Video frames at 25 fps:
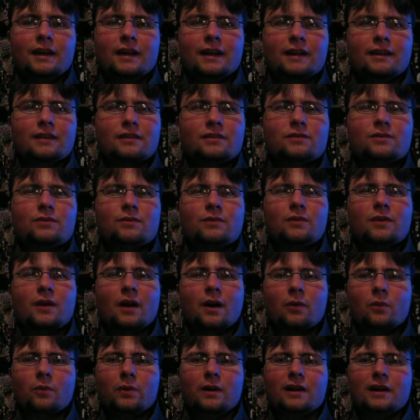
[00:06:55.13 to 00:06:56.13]
is
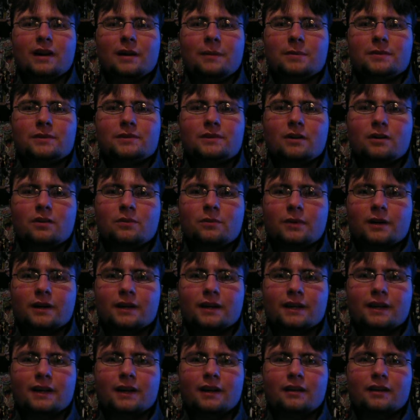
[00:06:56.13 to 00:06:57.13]
that weird episode where
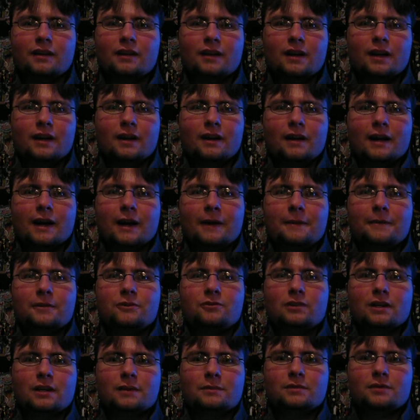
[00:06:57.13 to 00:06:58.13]
Kit had the
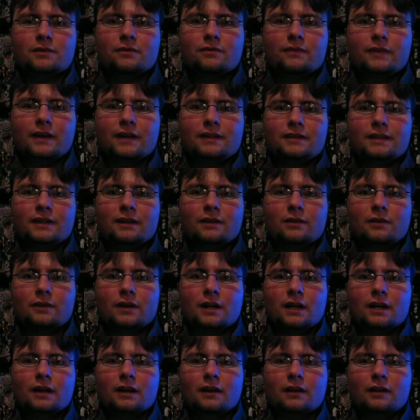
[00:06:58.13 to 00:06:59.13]
dreams of venting
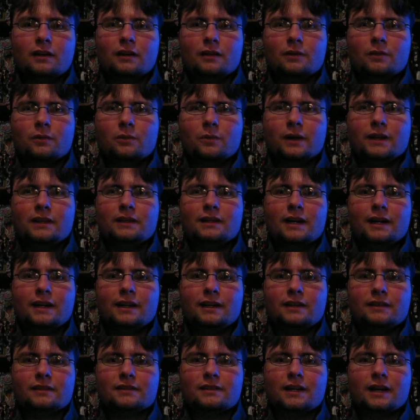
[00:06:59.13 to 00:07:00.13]
Wing Knight
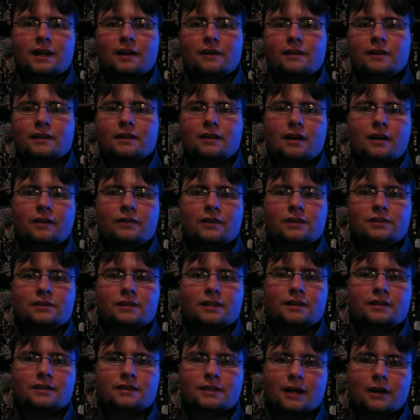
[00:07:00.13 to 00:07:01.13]
and Siren.
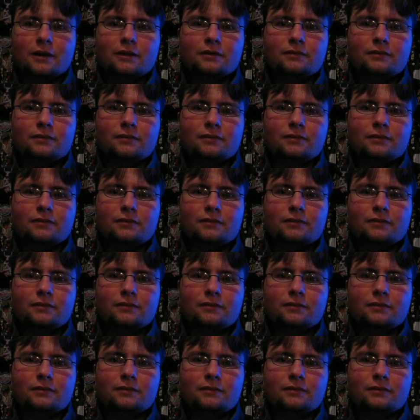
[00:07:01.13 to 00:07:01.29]
Obviously the Siren